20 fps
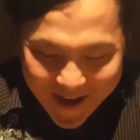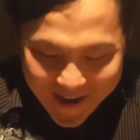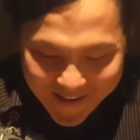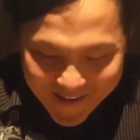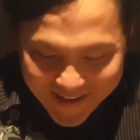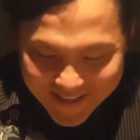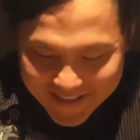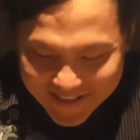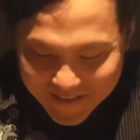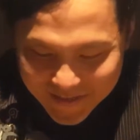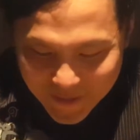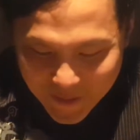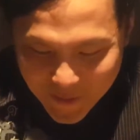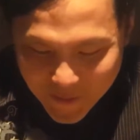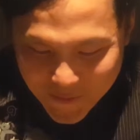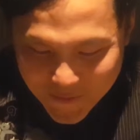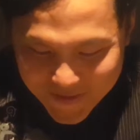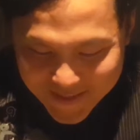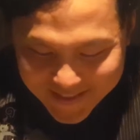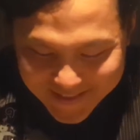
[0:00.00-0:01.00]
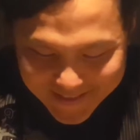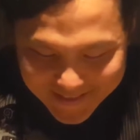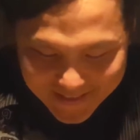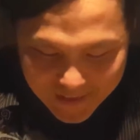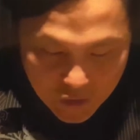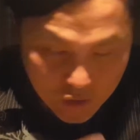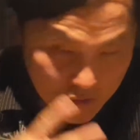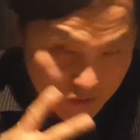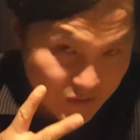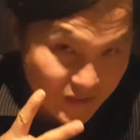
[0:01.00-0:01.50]
Alright, so this
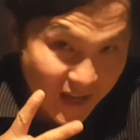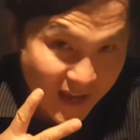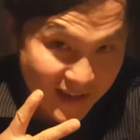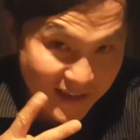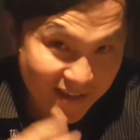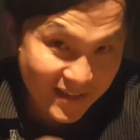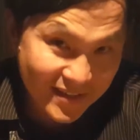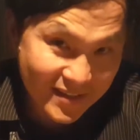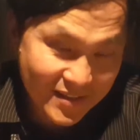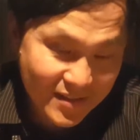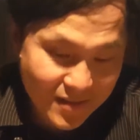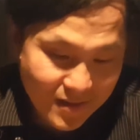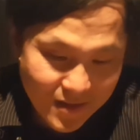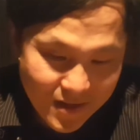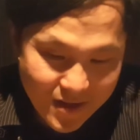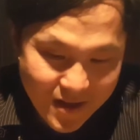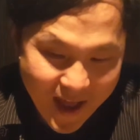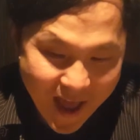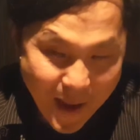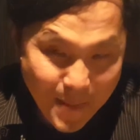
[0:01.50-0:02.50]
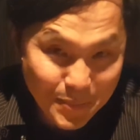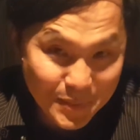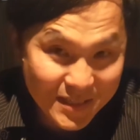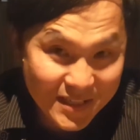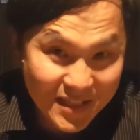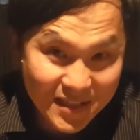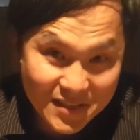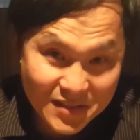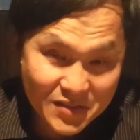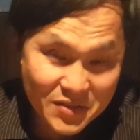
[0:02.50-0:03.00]
is our second
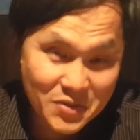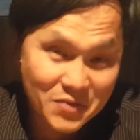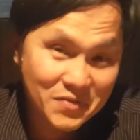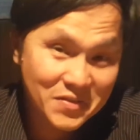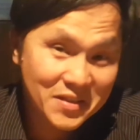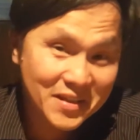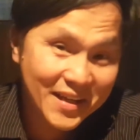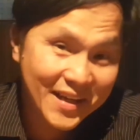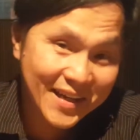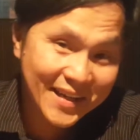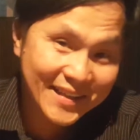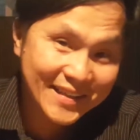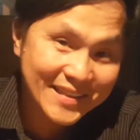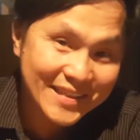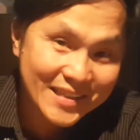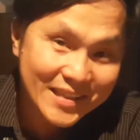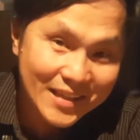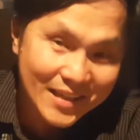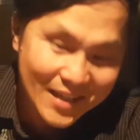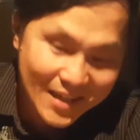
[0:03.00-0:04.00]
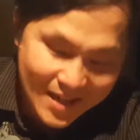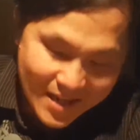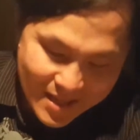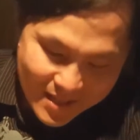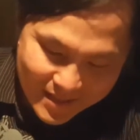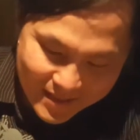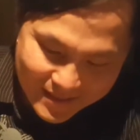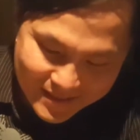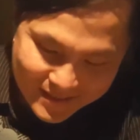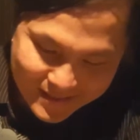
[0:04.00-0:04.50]
appetizer of the night.
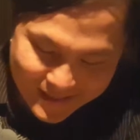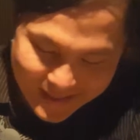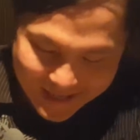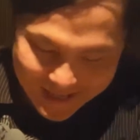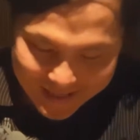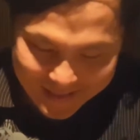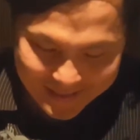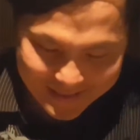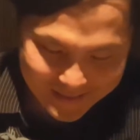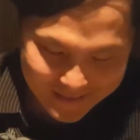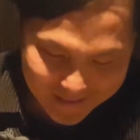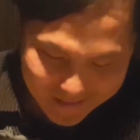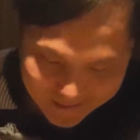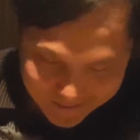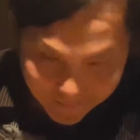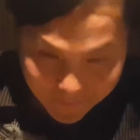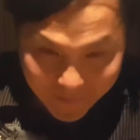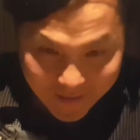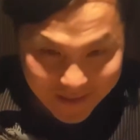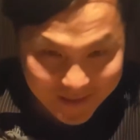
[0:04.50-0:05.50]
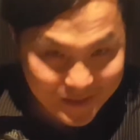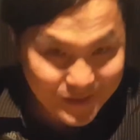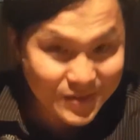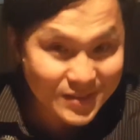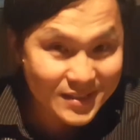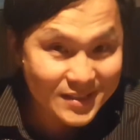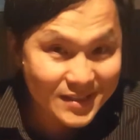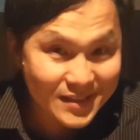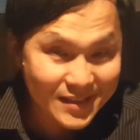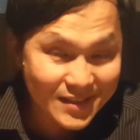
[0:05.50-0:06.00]
This is, as you
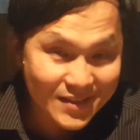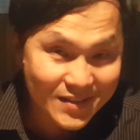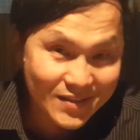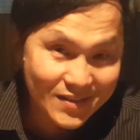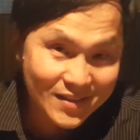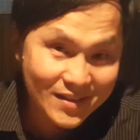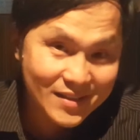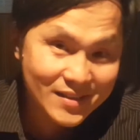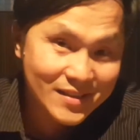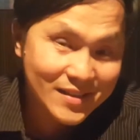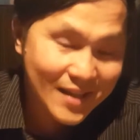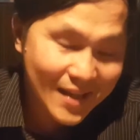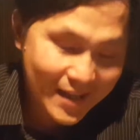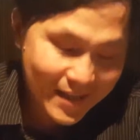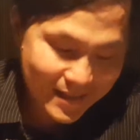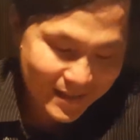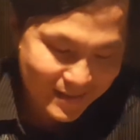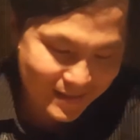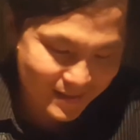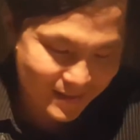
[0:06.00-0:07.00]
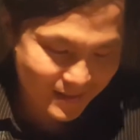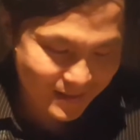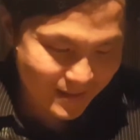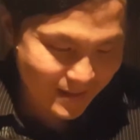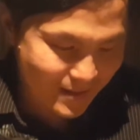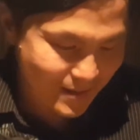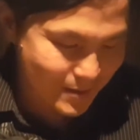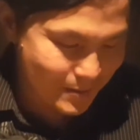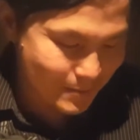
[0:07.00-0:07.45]
can see here, this is